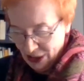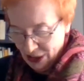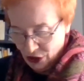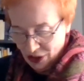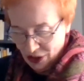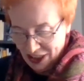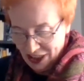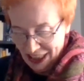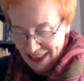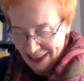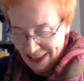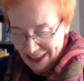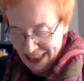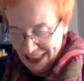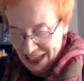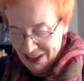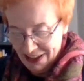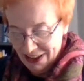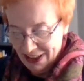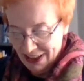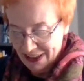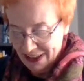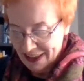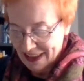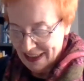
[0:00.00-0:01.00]

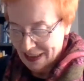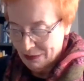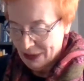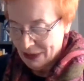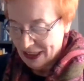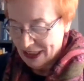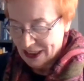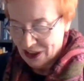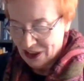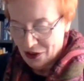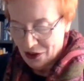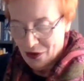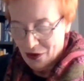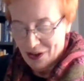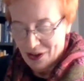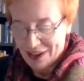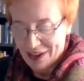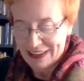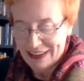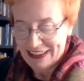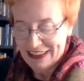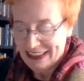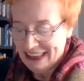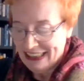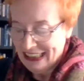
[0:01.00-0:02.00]
totalitarianism and so
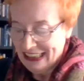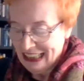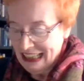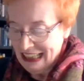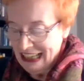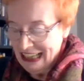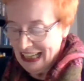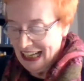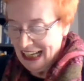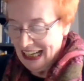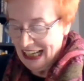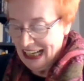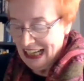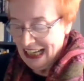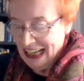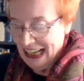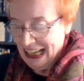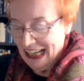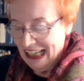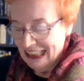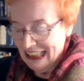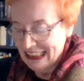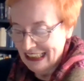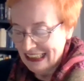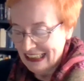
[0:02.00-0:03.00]
on.
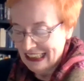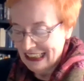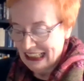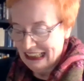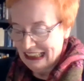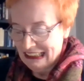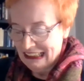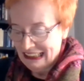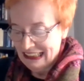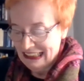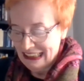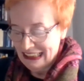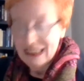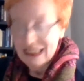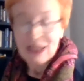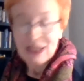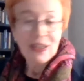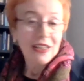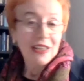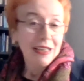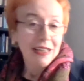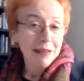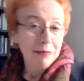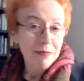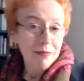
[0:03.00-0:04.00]
And
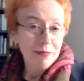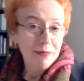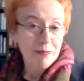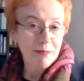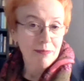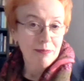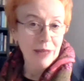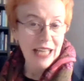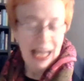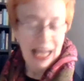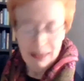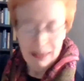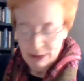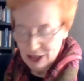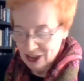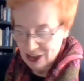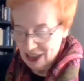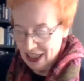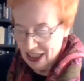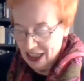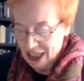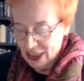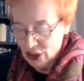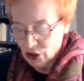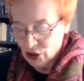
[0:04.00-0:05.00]
perhaps
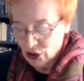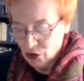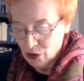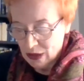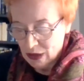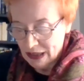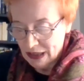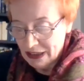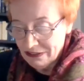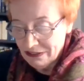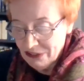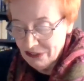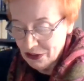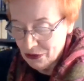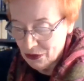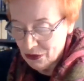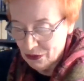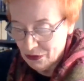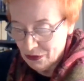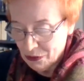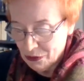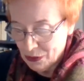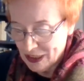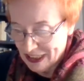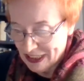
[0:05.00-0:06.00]
I should leave
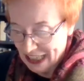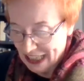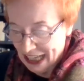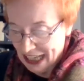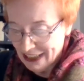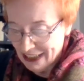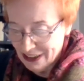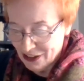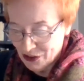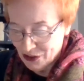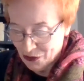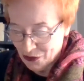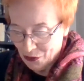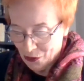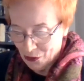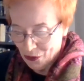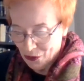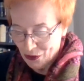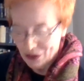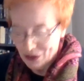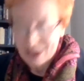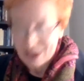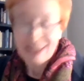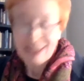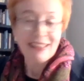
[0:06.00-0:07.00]
you with that,
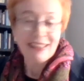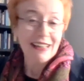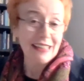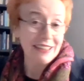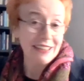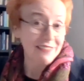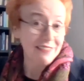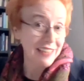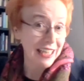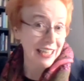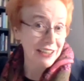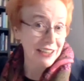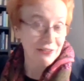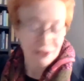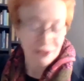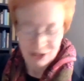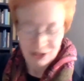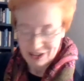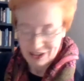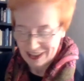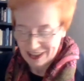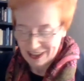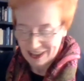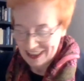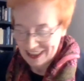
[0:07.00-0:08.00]
or leave that for the